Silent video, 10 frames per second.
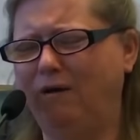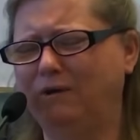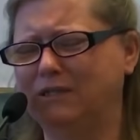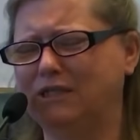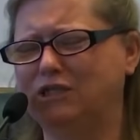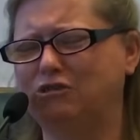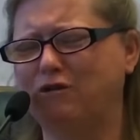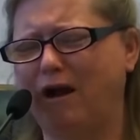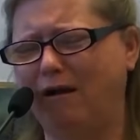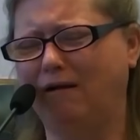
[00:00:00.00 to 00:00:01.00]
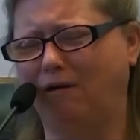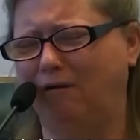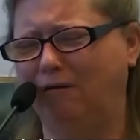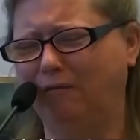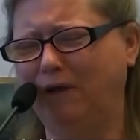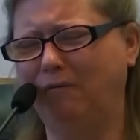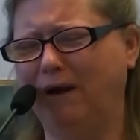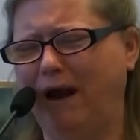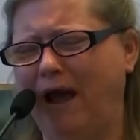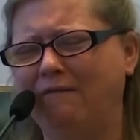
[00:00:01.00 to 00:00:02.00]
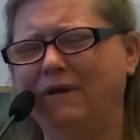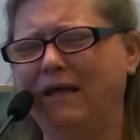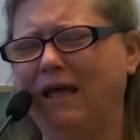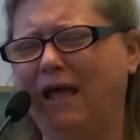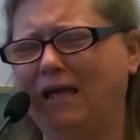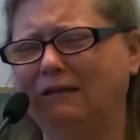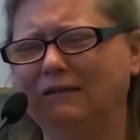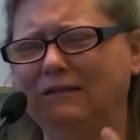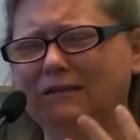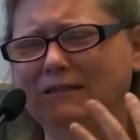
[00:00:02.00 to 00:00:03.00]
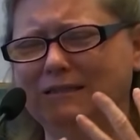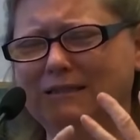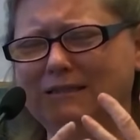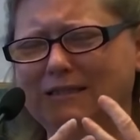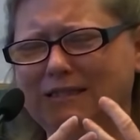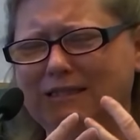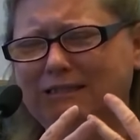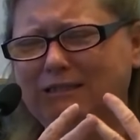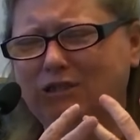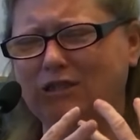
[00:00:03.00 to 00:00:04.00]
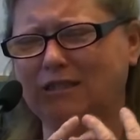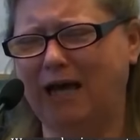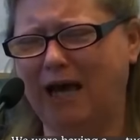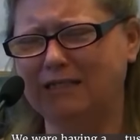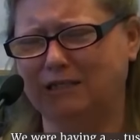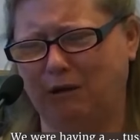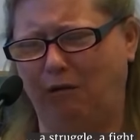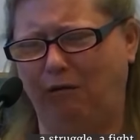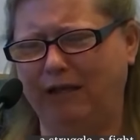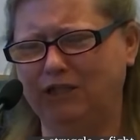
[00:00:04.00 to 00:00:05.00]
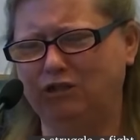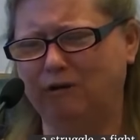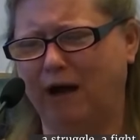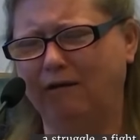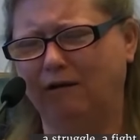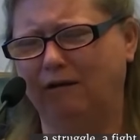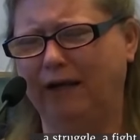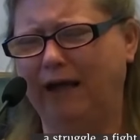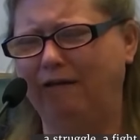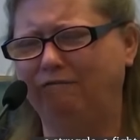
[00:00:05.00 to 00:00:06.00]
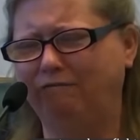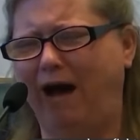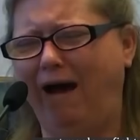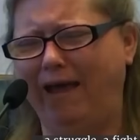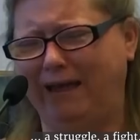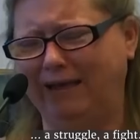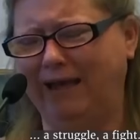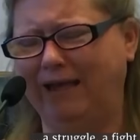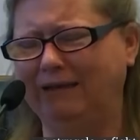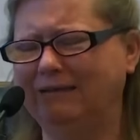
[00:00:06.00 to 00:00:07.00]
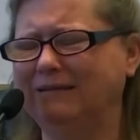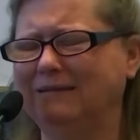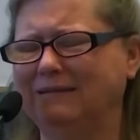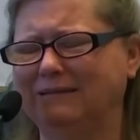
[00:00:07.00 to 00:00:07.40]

It was a struggle. We were having a tussle, a struggle, a fight, a.